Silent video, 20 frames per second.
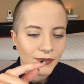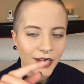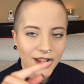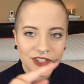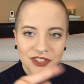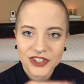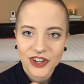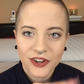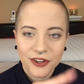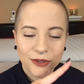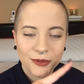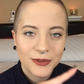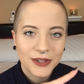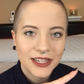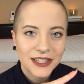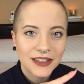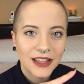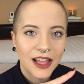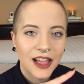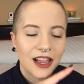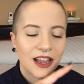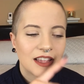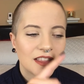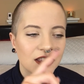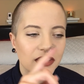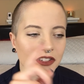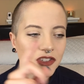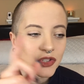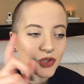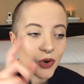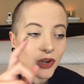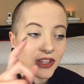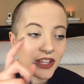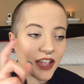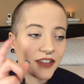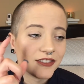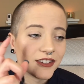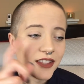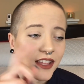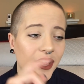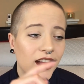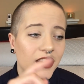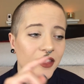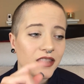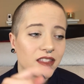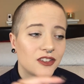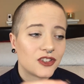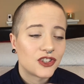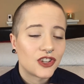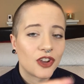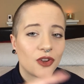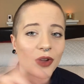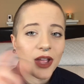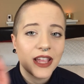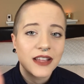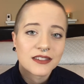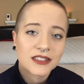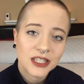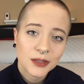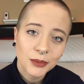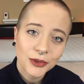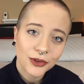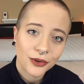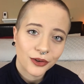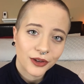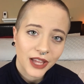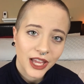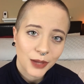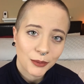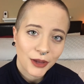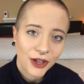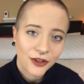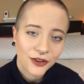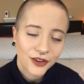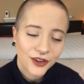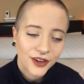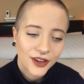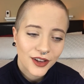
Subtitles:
I started reading that, and then shortly after that, the show Atypical came out